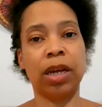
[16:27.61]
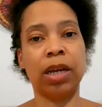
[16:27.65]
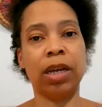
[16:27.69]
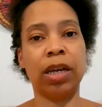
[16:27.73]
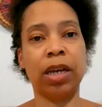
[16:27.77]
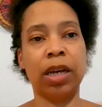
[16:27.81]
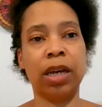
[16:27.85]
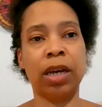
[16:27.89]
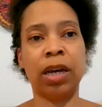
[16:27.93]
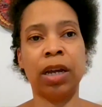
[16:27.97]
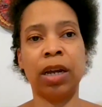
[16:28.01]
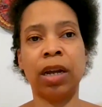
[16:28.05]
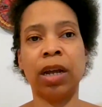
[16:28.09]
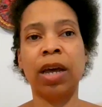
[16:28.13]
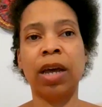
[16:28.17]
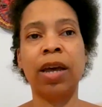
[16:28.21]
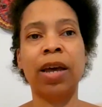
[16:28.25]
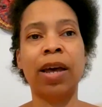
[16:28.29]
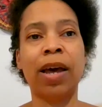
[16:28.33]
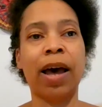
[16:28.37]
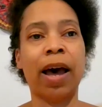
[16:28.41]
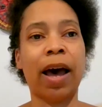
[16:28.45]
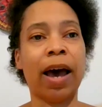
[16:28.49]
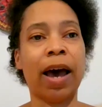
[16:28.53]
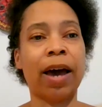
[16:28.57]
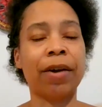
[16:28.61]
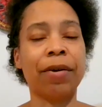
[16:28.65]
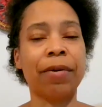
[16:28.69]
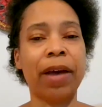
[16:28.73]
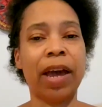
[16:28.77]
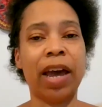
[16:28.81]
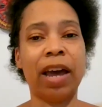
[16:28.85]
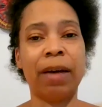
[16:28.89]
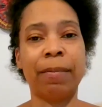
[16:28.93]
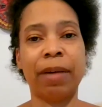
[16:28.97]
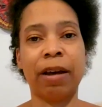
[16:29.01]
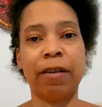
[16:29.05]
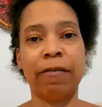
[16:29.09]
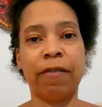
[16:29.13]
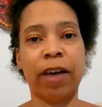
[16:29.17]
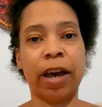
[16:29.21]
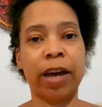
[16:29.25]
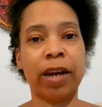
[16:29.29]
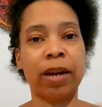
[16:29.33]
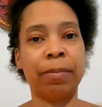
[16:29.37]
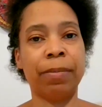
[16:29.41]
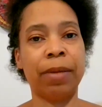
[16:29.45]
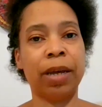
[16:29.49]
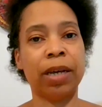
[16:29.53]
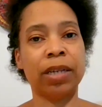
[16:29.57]
Again, I don't have my
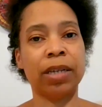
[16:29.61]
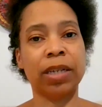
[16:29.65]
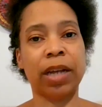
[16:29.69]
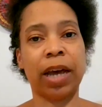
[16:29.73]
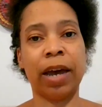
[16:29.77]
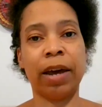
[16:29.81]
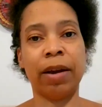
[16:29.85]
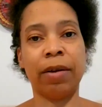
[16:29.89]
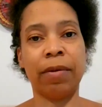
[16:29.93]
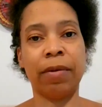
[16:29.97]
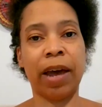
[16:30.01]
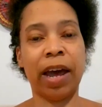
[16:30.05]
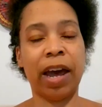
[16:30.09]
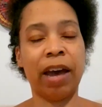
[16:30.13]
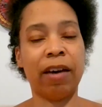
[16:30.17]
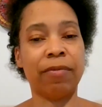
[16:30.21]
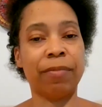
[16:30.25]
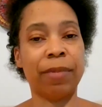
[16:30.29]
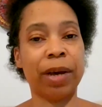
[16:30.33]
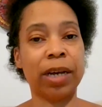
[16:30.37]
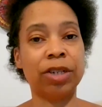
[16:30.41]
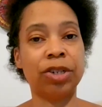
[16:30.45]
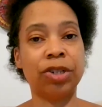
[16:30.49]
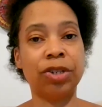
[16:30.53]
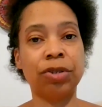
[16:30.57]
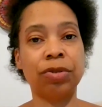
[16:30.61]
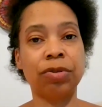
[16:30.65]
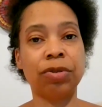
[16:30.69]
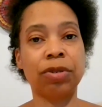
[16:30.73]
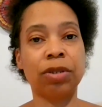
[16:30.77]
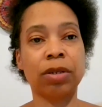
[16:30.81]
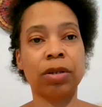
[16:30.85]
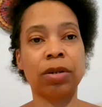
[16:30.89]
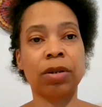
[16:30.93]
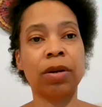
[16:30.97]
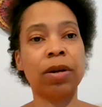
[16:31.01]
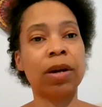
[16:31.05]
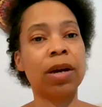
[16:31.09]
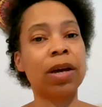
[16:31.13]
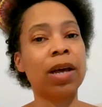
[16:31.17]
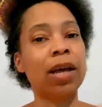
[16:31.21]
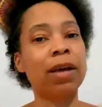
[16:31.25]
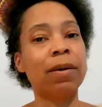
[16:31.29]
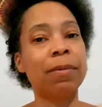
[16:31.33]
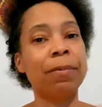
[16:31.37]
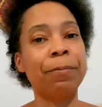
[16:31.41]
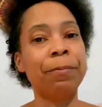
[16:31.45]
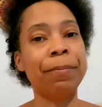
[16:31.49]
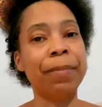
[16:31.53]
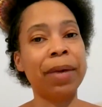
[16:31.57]
Vitamix, I don't have my juicer,
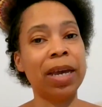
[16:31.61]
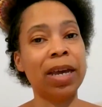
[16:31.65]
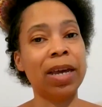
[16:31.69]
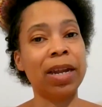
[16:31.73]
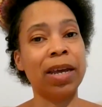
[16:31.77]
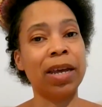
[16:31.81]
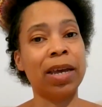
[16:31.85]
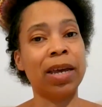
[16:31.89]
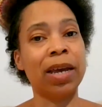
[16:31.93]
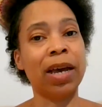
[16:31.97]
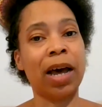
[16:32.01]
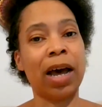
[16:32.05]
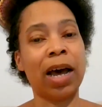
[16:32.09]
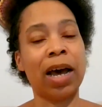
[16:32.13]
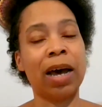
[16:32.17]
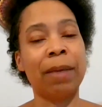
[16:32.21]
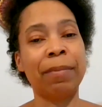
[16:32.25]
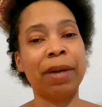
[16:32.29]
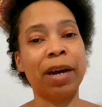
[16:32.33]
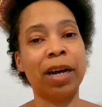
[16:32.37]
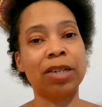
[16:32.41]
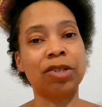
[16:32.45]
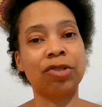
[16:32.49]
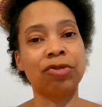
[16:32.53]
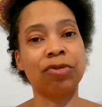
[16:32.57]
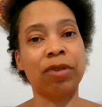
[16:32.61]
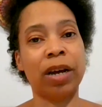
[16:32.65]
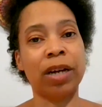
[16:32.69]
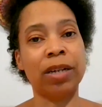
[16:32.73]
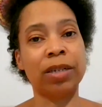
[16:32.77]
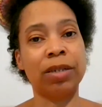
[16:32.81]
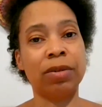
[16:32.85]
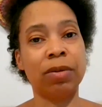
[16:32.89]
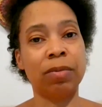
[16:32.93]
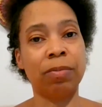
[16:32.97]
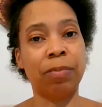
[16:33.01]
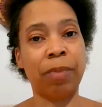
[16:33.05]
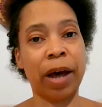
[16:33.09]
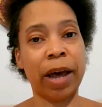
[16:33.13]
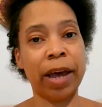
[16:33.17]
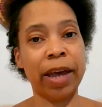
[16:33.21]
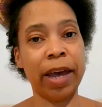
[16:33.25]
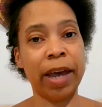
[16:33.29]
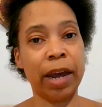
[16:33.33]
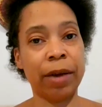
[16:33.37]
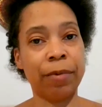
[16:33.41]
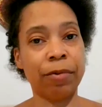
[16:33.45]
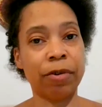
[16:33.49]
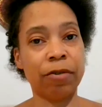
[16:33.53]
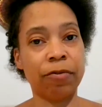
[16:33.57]
meaning I'm not trying to
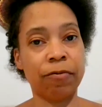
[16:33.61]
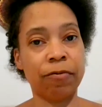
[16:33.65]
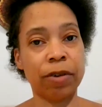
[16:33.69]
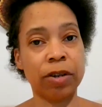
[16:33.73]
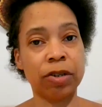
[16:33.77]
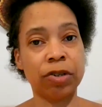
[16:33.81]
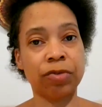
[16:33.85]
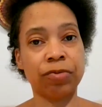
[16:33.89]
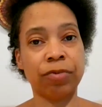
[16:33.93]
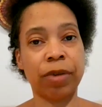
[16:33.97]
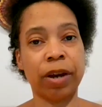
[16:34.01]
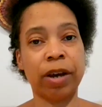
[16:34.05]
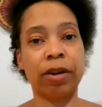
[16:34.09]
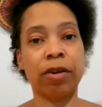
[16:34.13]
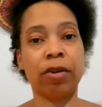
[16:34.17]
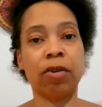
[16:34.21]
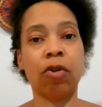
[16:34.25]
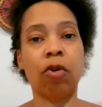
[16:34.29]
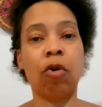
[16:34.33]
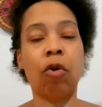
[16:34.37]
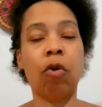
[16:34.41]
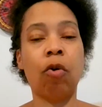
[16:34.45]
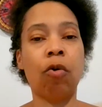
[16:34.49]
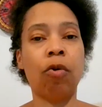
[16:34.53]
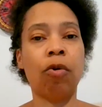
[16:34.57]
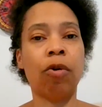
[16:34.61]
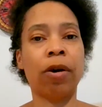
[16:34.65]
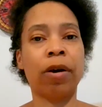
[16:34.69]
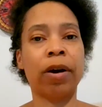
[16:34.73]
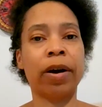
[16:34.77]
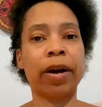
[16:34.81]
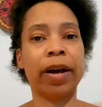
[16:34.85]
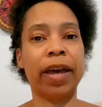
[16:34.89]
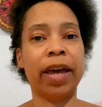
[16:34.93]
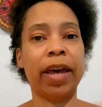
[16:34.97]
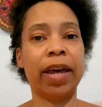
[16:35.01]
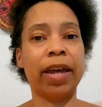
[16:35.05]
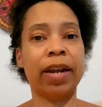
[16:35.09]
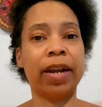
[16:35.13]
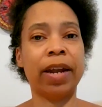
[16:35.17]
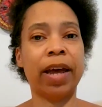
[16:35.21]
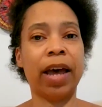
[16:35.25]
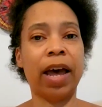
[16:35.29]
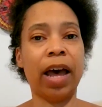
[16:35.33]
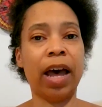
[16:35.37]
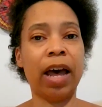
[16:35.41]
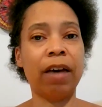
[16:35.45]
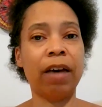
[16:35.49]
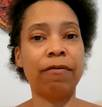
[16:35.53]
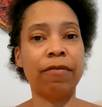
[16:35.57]
buy a refrigerator or an
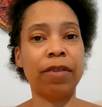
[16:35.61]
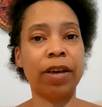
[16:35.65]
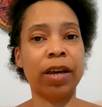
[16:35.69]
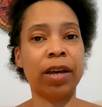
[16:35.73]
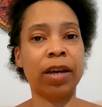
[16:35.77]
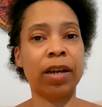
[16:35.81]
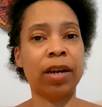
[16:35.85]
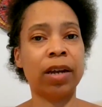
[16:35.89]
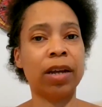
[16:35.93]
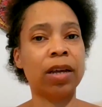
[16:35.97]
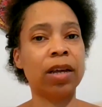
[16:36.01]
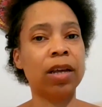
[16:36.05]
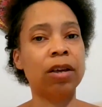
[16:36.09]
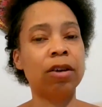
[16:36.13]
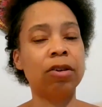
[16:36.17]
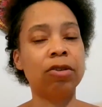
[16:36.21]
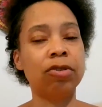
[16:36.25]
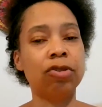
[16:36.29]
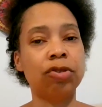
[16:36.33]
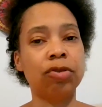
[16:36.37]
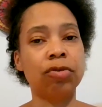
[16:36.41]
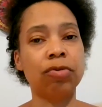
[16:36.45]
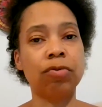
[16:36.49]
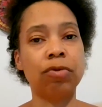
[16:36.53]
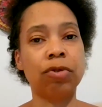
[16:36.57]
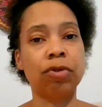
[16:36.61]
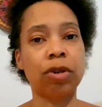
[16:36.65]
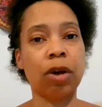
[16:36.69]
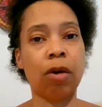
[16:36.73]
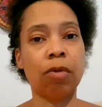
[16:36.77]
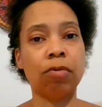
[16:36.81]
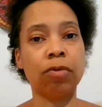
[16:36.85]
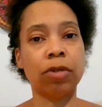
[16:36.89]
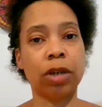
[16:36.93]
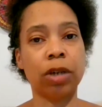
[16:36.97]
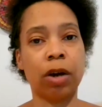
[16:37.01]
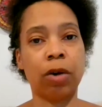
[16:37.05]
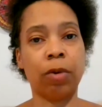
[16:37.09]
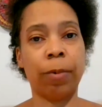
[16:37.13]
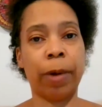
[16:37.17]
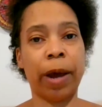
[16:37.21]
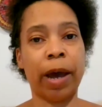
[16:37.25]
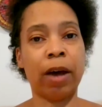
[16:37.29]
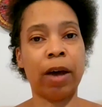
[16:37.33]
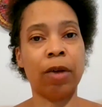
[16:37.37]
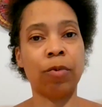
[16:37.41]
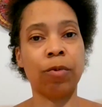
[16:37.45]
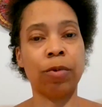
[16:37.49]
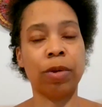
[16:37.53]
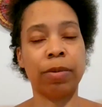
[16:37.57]
oven to tote
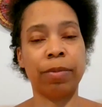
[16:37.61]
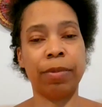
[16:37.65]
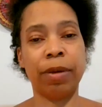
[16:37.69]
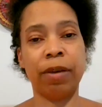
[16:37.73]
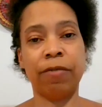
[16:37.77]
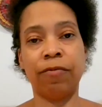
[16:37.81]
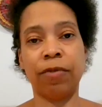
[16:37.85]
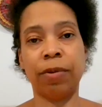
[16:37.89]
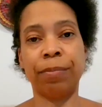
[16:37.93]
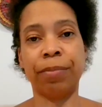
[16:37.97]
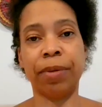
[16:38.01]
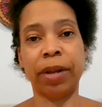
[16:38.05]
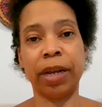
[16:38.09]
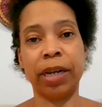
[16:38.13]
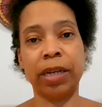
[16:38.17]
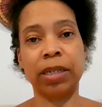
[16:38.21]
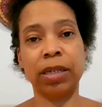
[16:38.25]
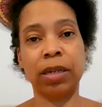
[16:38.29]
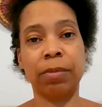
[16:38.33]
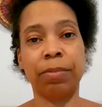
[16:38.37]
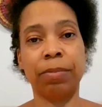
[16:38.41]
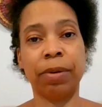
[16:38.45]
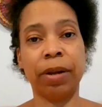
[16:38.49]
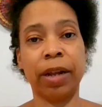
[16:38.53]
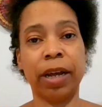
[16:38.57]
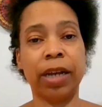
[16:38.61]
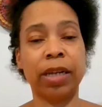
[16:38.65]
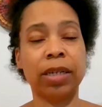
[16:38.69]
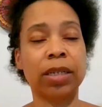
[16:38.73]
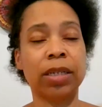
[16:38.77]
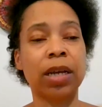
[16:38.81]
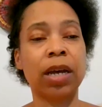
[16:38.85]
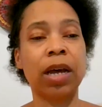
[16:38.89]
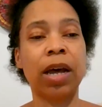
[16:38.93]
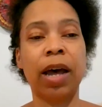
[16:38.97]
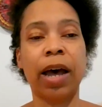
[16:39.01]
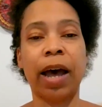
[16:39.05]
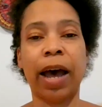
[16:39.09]
around with me from place to place.